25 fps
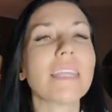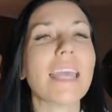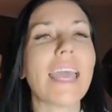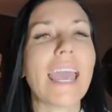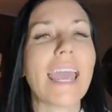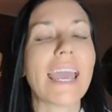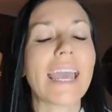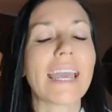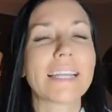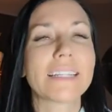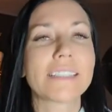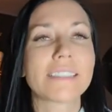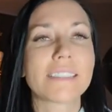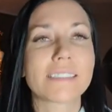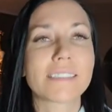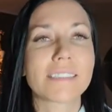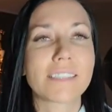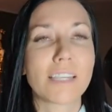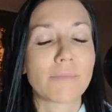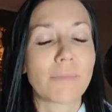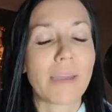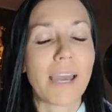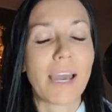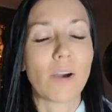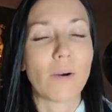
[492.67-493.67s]
And
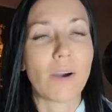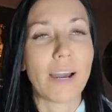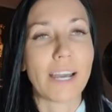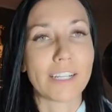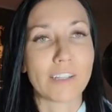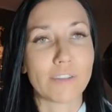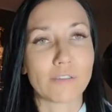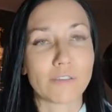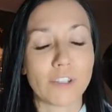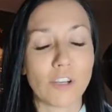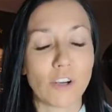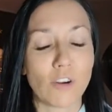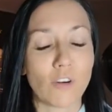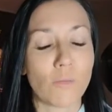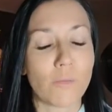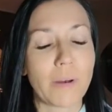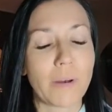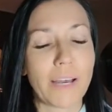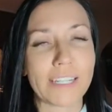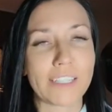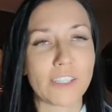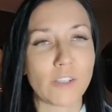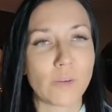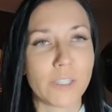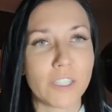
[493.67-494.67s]
somehow, I don't know,
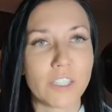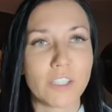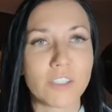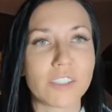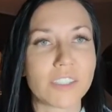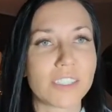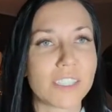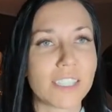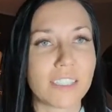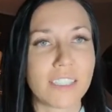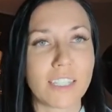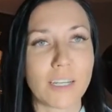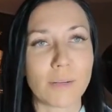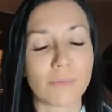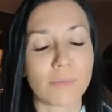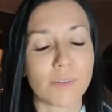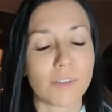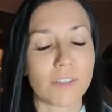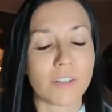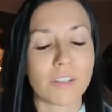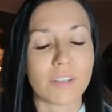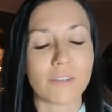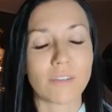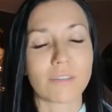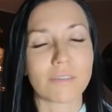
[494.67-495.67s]
by knowing her seat
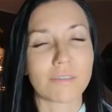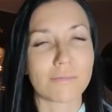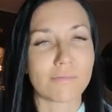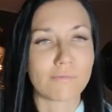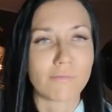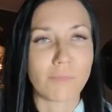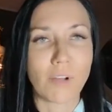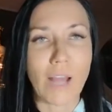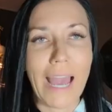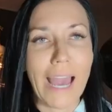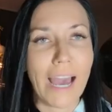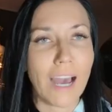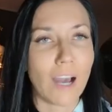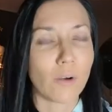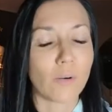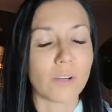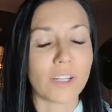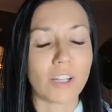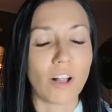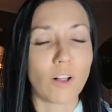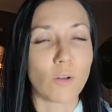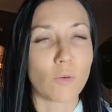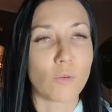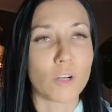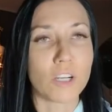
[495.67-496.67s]
number or how
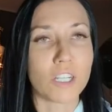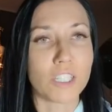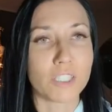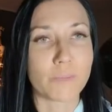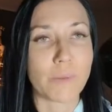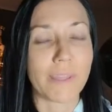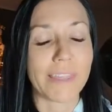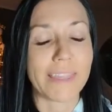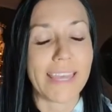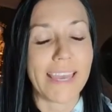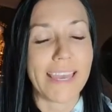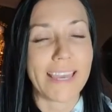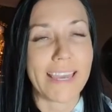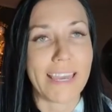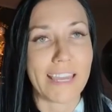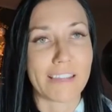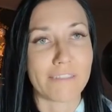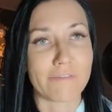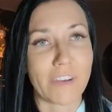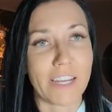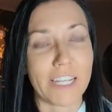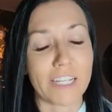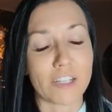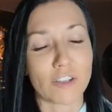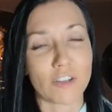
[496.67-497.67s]
it all worked, but they
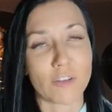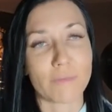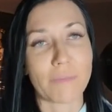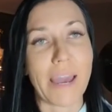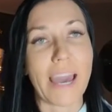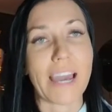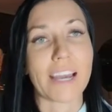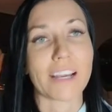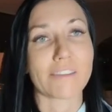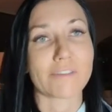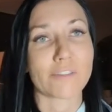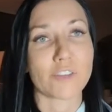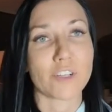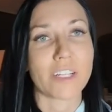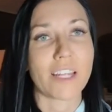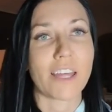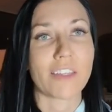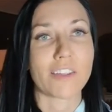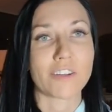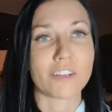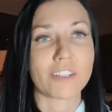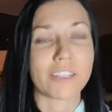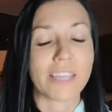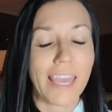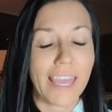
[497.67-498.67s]
invited her back for
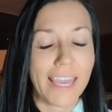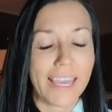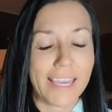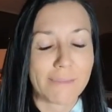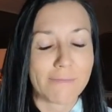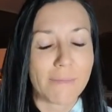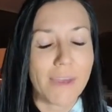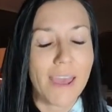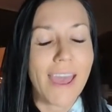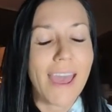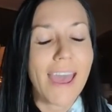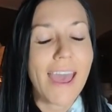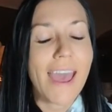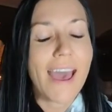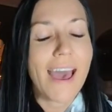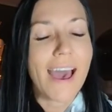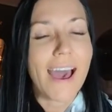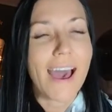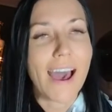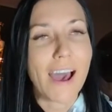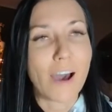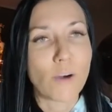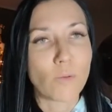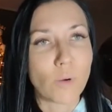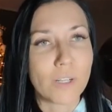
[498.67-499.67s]
another game.
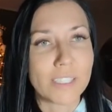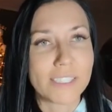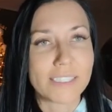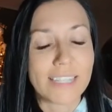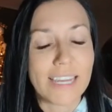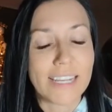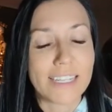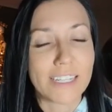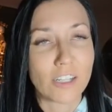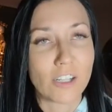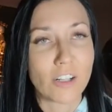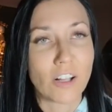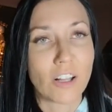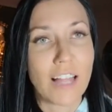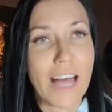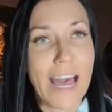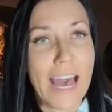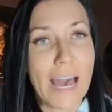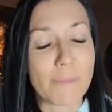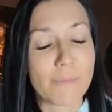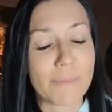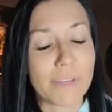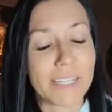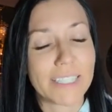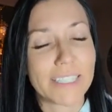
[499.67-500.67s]
Once that had all
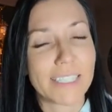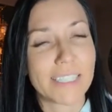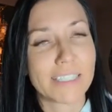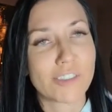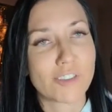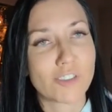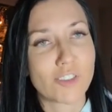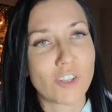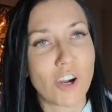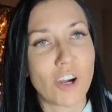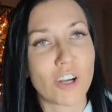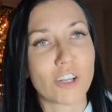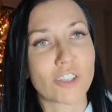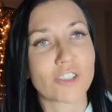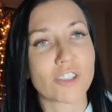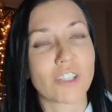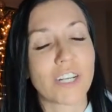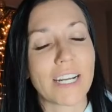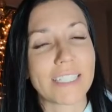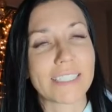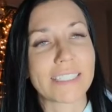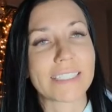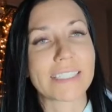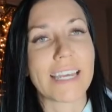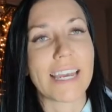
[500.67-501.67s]
happened, his doctor
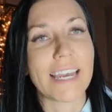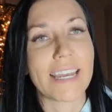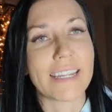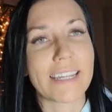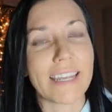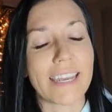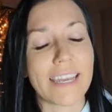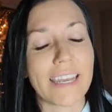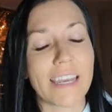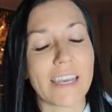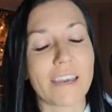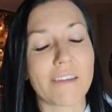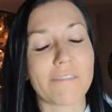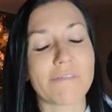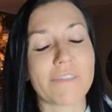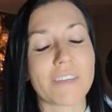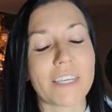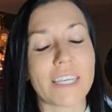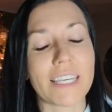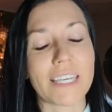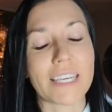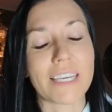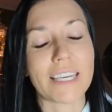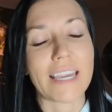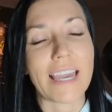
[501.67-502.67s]
had said
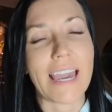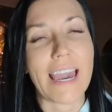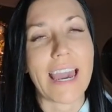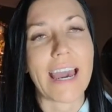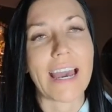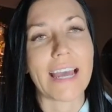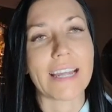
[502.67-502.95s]
if it